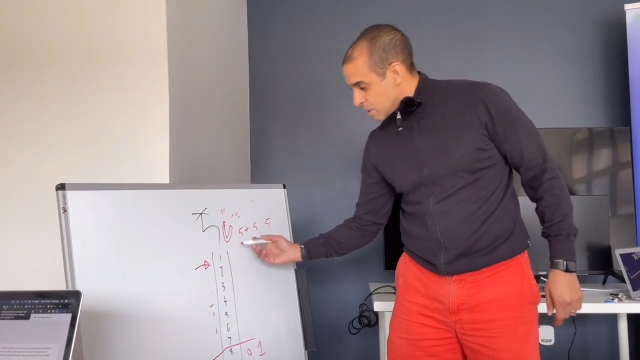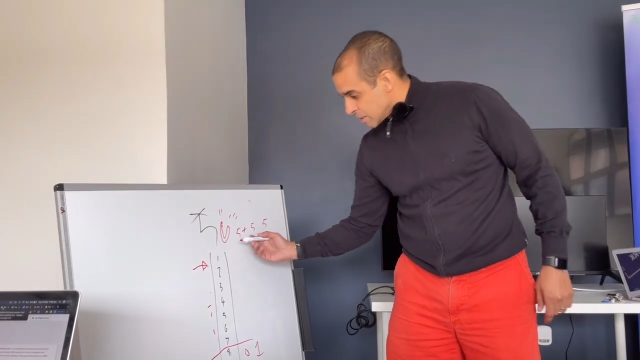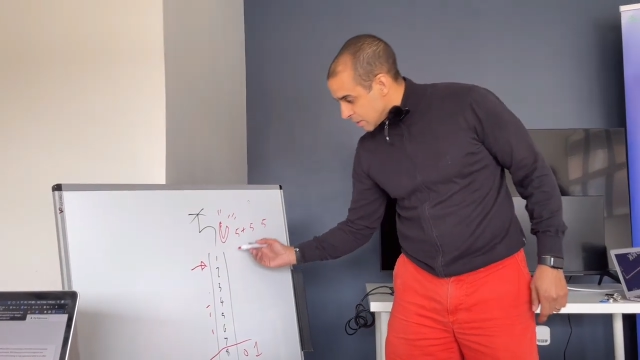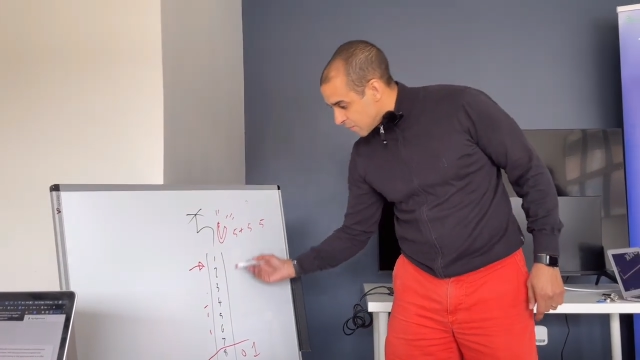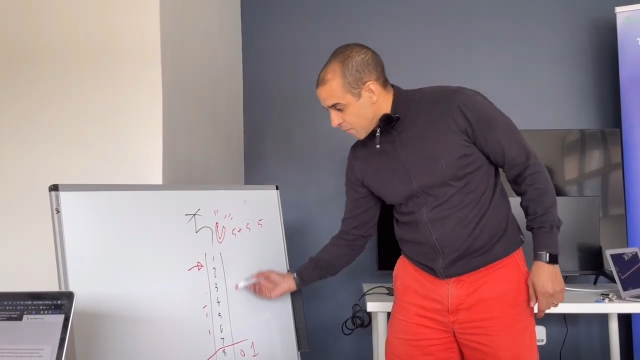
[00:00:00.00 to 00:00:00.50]
So
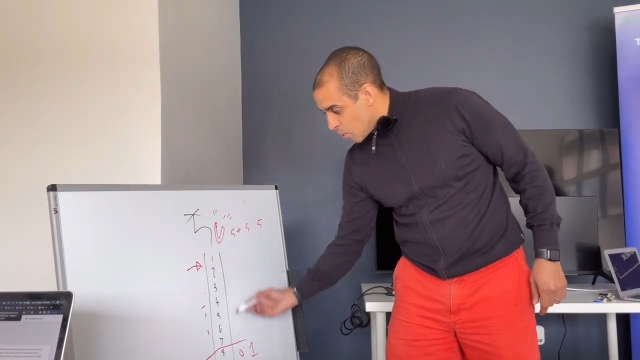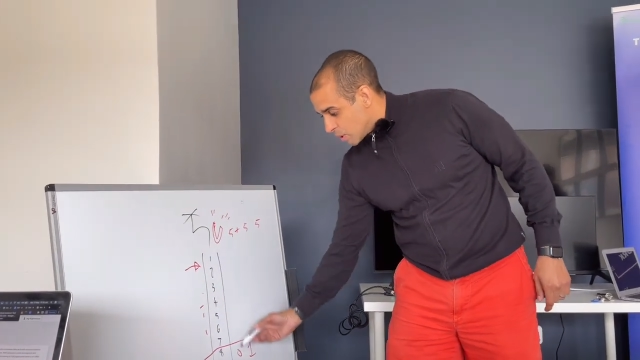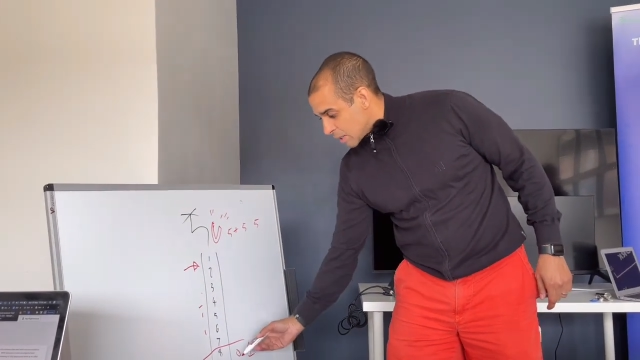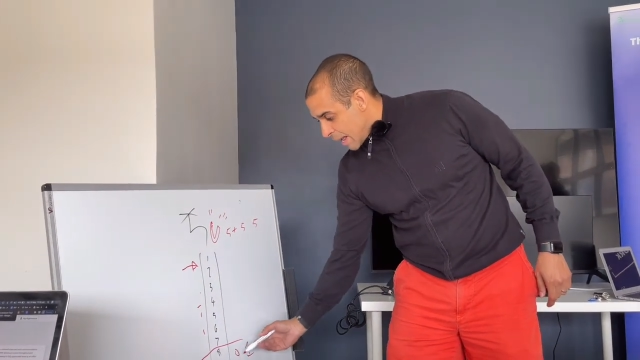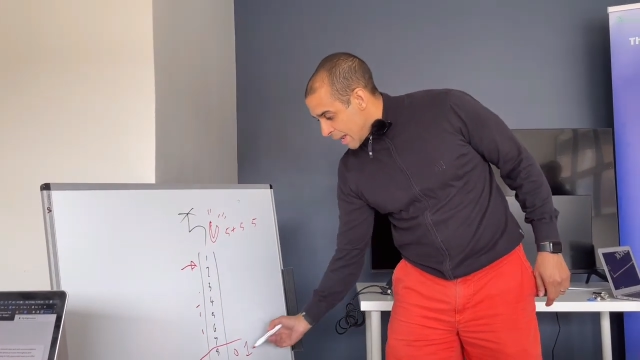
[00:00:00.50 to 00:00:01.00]
as these
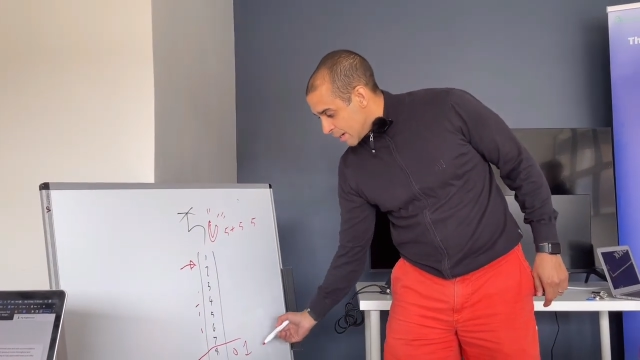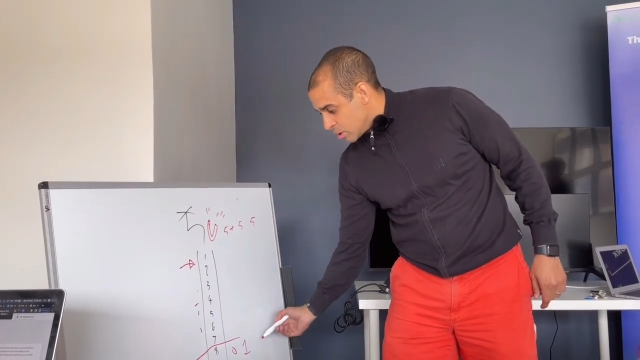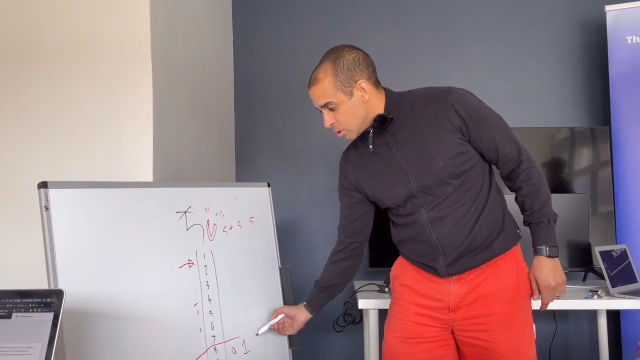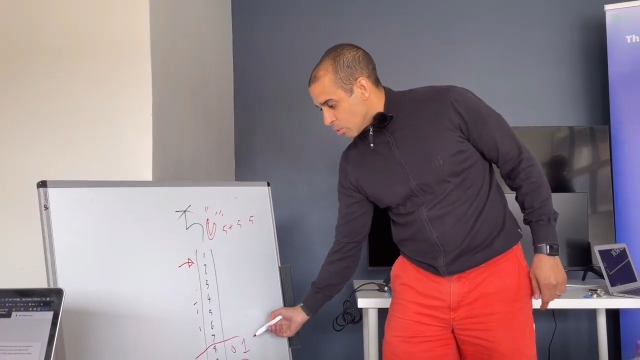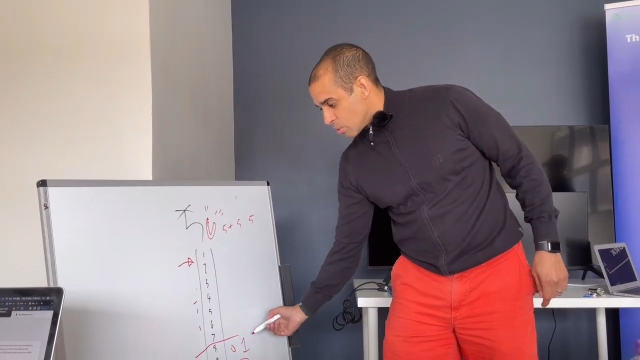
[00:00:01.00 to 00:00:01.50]
filter down,
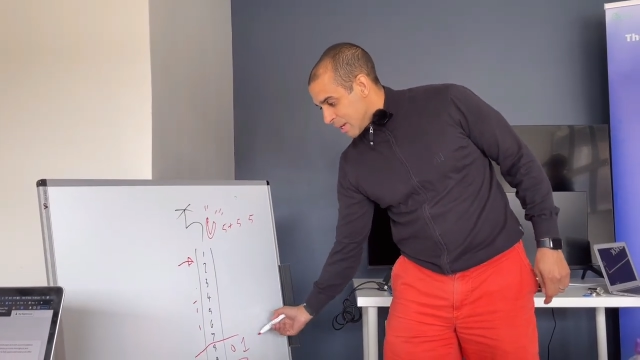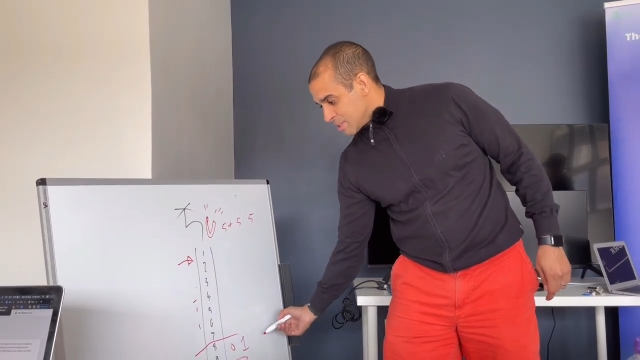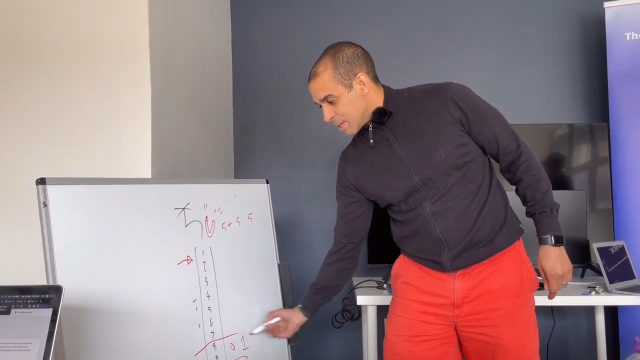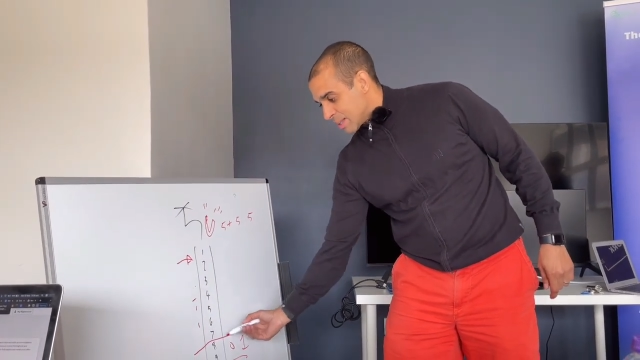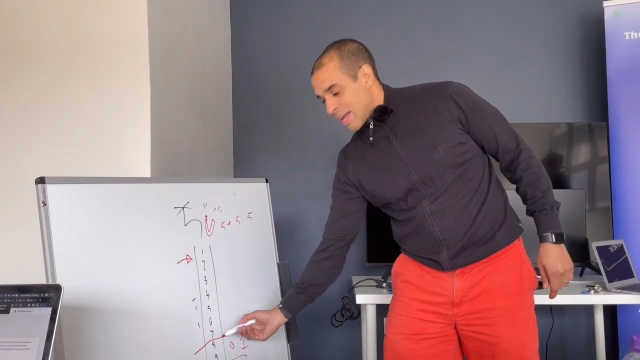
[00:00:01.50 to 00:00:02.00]
you,
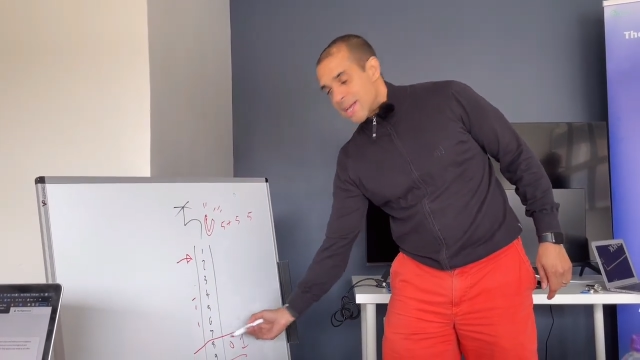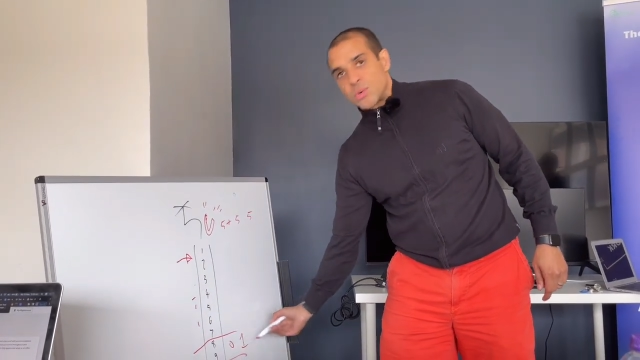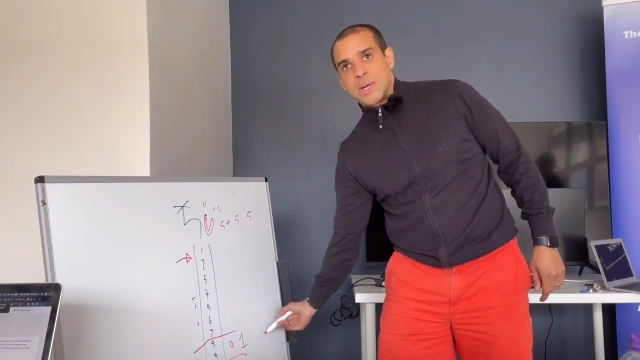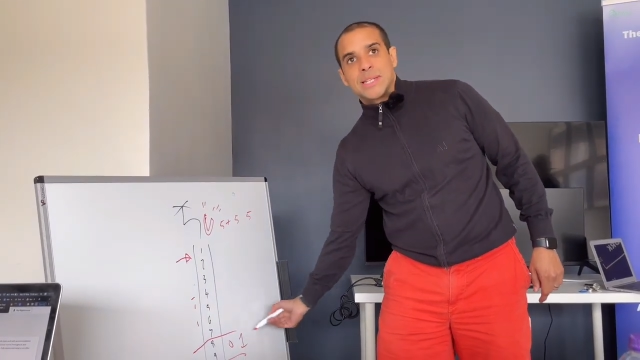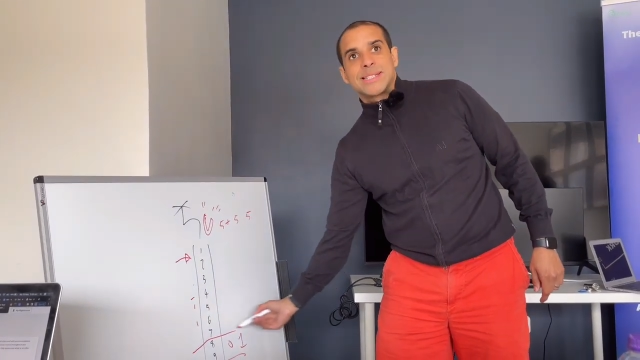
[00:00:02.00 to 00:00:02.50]
as you get down
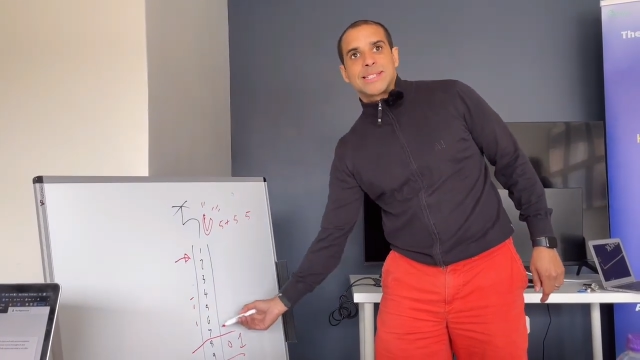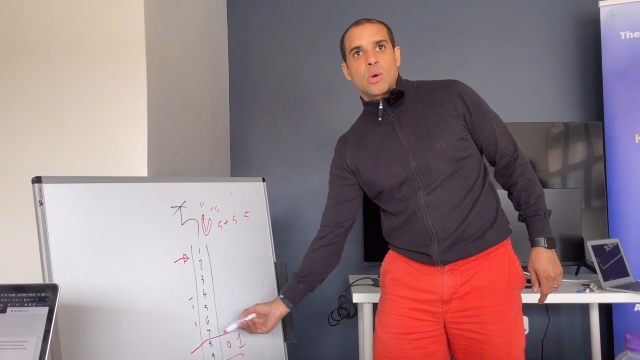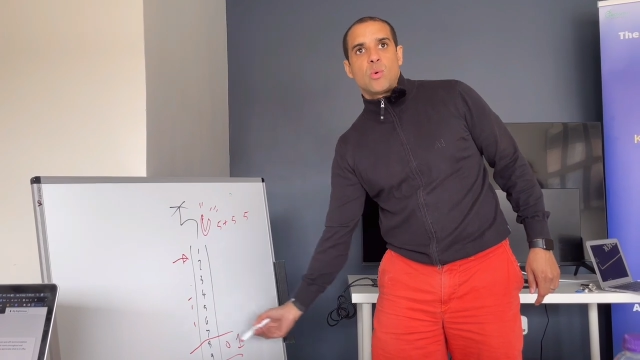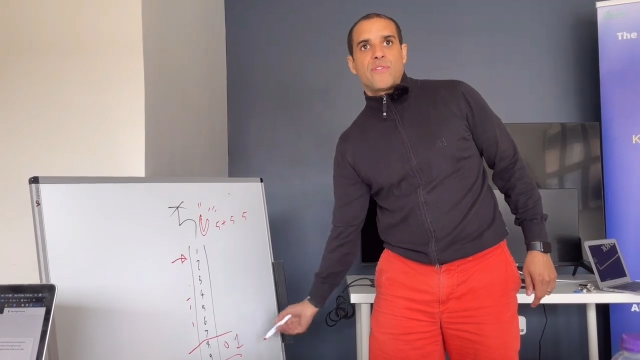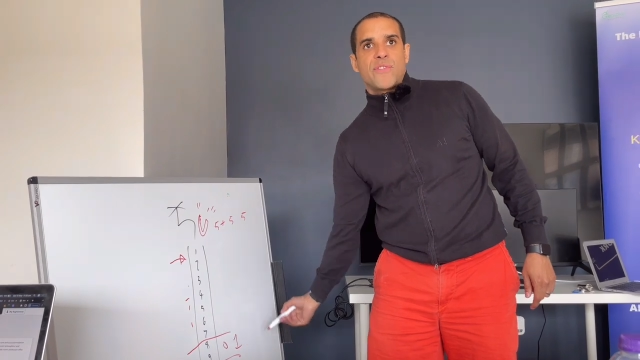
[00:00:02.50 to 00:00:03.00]
to here, there's
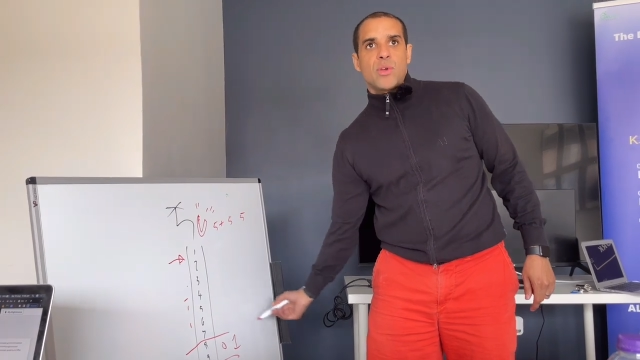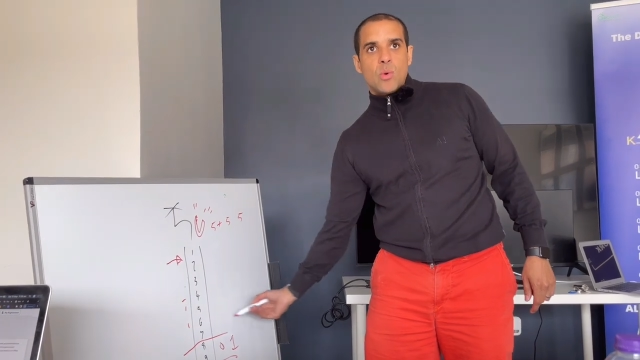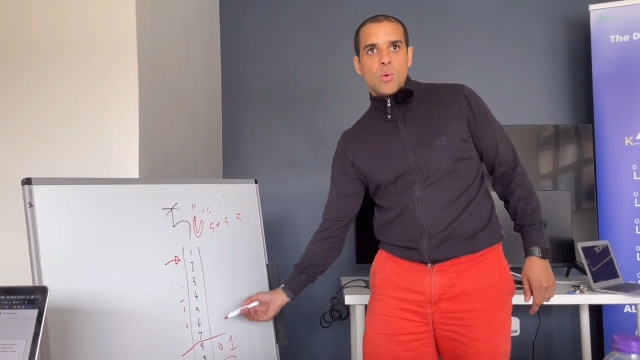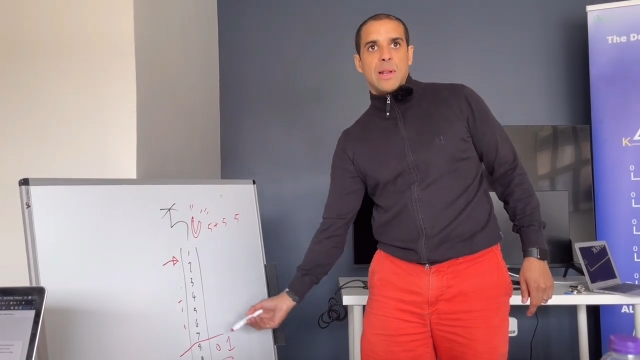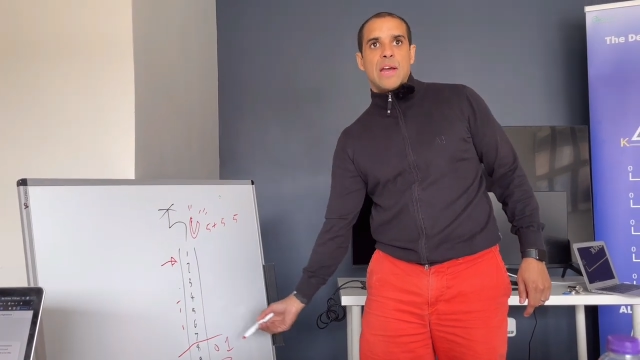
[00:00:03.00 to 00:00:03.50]
still a
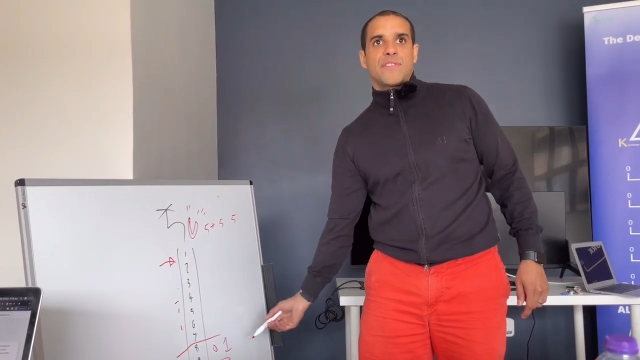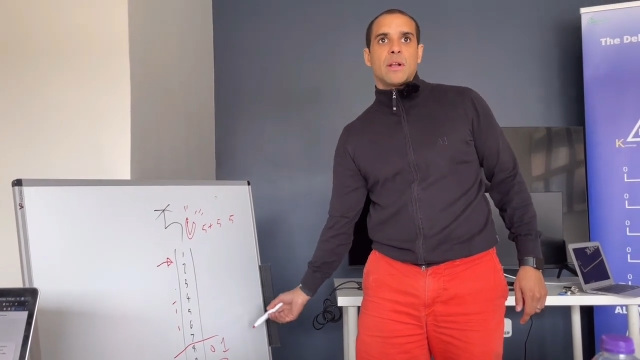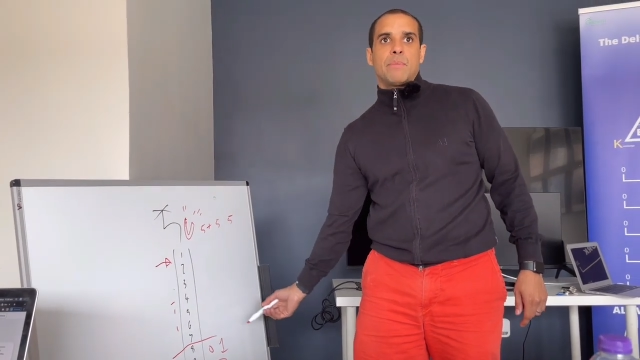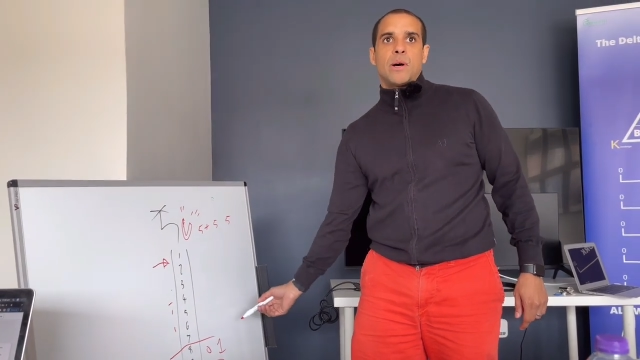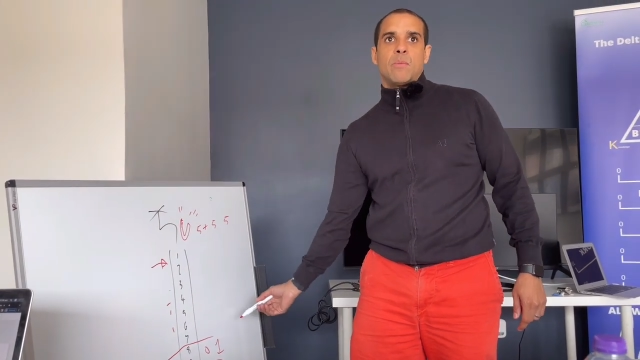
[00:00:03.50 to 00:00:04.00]
few left at
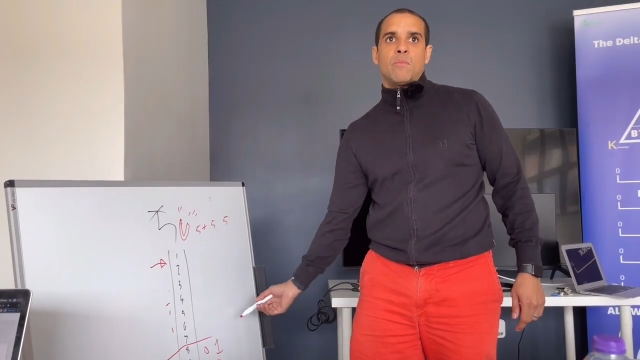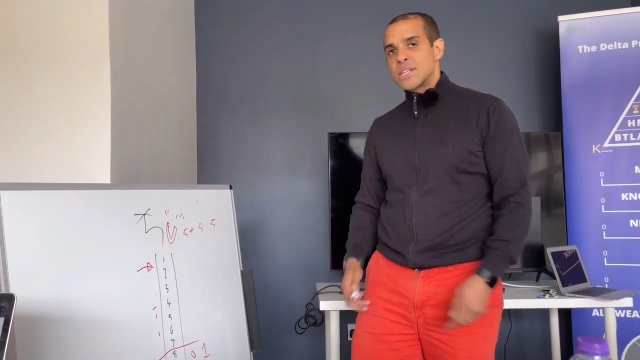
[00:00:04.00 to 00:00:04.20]
the bottom.